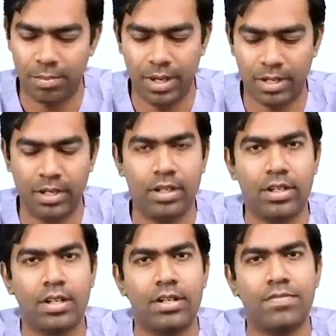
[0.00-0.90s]
But
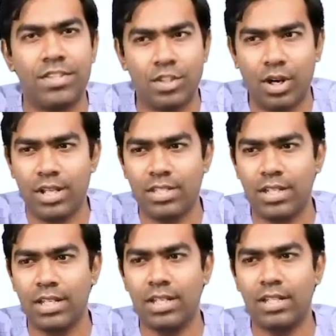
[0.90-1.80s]

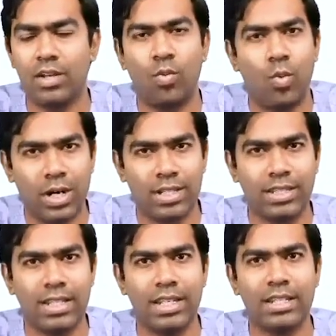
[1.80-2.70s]
physiologically, the one
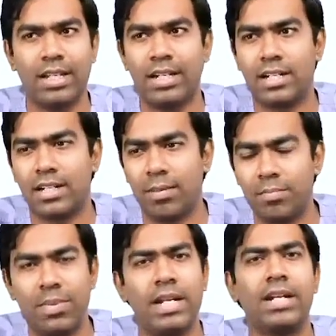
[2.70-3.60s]
thing that
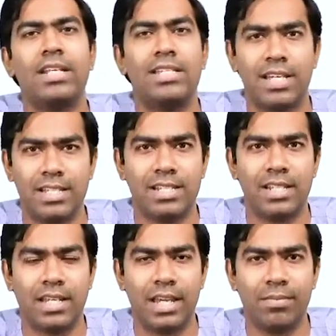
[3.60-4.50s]
completely changes
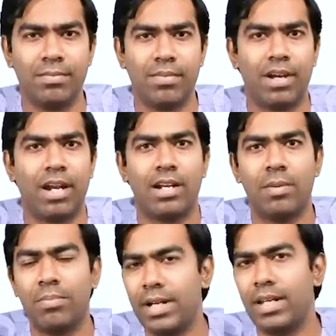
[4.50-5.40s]
the game and
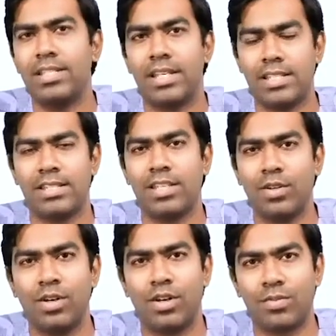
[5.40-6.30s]
completely changes the
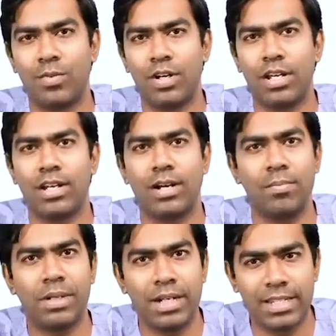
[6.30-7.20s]
urine osmolality and
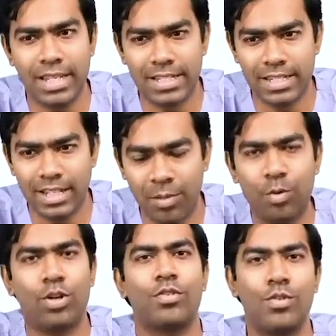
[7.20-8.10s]
completely changes the
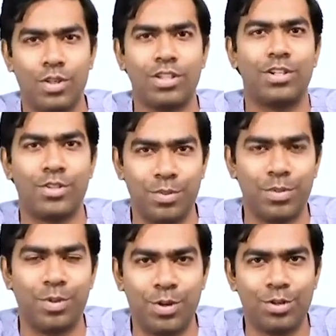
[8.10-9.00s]
amount of urine that should be
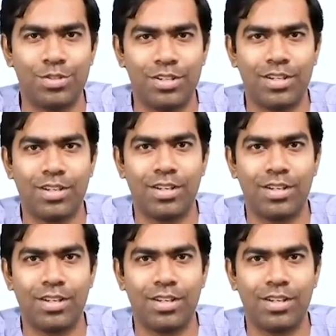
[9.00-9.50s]
produced